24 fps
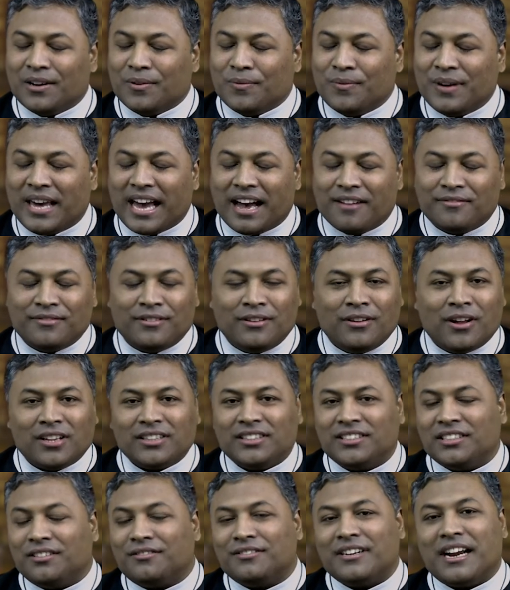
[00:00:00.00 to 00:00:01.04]
We have
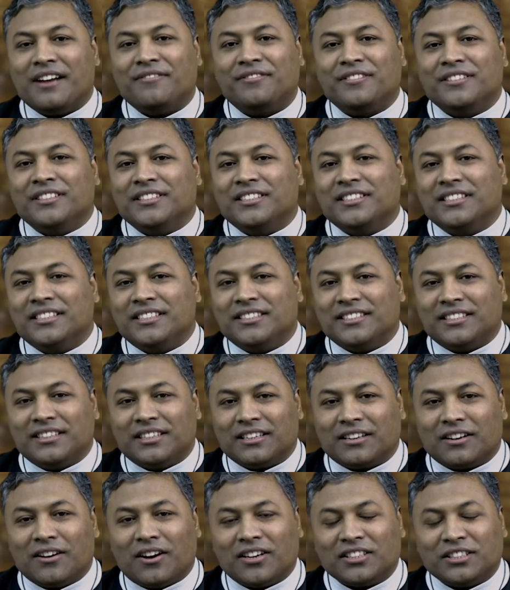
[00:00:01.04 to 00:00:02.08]
lots of references in
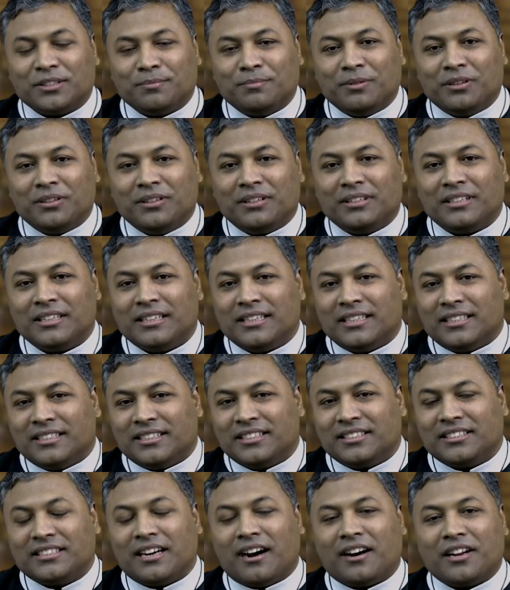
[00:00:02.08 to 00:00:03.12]
the Gospel,
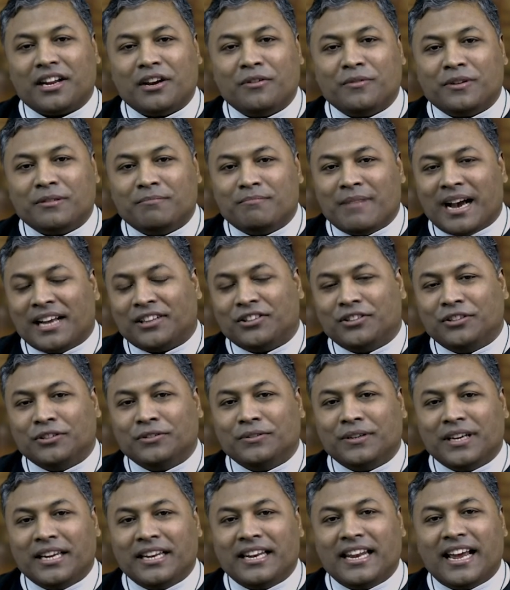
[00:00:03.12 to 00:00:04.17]
starting with
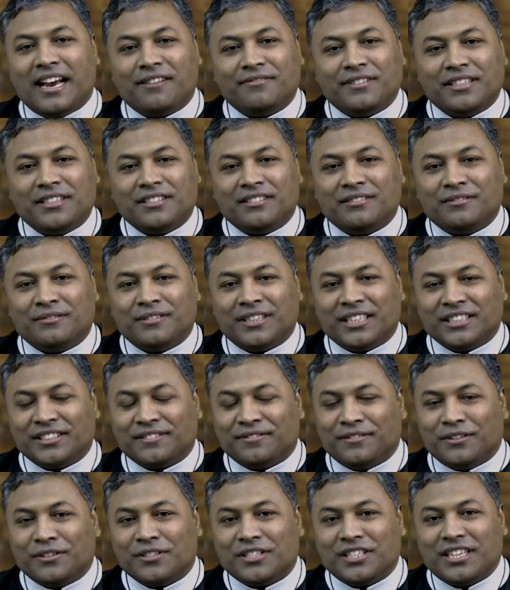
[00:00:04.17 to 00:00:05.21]
Matthew 11, verse
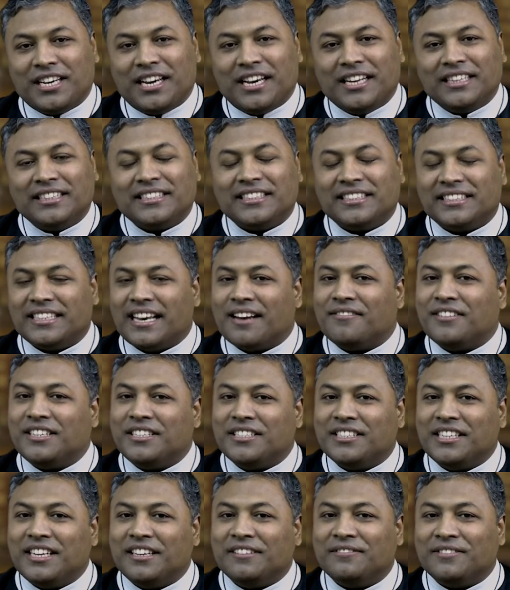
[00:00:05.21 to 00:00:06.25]
14,
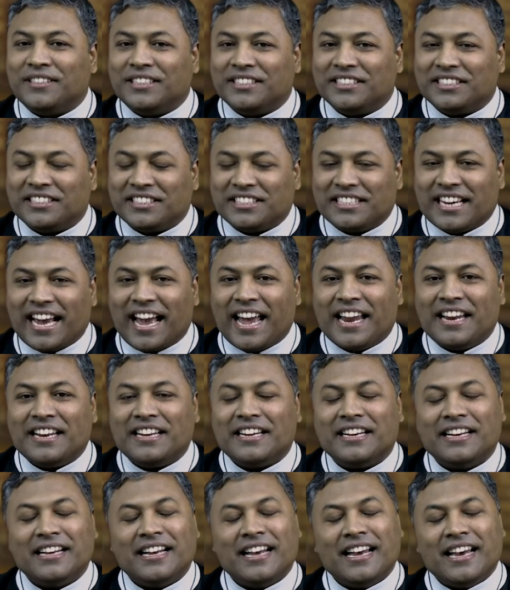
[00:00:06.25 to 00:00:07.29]
17, verse
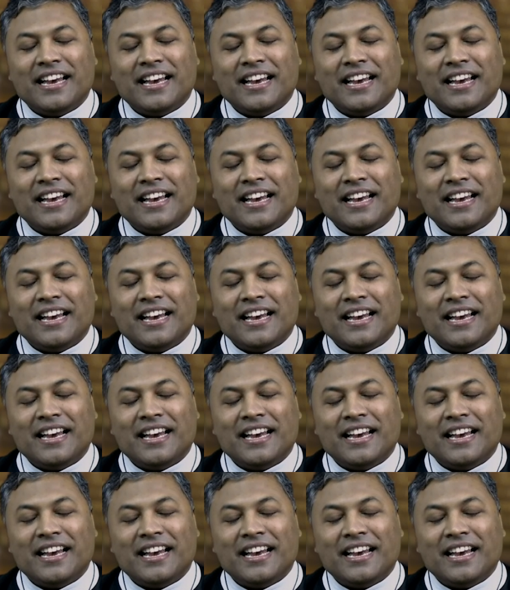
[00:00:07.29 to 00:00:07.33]
10,